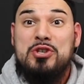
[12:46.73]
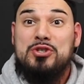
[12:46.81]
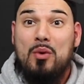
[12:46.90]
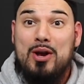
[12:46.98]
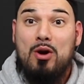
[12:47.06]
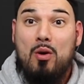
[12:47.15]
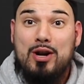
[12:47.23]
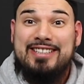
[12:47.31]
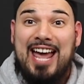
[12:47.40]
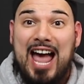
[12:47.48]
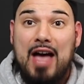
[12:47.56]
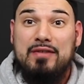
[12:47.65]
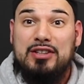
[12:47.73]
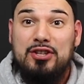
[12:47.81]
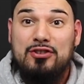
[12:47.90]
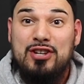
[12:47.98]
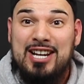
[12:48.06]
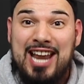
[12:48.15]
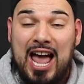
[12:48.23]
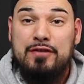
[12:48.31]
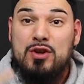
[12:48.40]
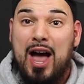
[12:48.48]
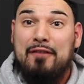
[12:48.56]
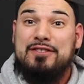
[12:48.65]
So in order to have eternal life,
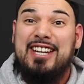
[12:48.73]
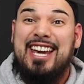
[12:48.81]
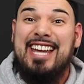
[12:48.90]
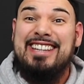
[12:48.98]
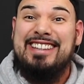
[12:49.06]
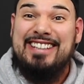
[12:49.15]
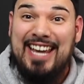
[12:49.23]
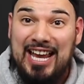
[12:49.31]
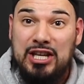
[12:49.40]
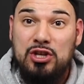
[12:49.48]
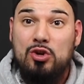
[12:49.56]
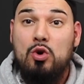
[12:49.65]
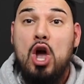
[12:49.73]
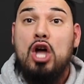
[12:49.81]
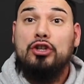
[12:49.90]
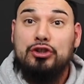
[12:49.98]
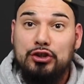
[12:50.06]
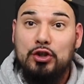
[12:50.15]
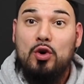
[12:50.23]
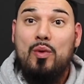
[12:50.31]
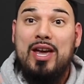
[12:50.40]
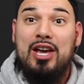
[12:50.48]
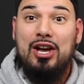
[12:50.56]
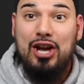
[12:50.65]
you have to continue
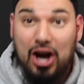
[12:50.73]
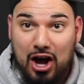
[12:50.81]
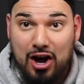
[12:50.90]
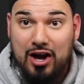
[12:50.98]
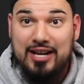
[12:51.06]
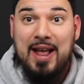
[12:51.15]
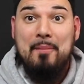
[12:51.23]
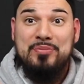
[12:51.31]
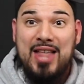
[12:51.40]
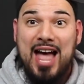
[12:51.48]
doing good,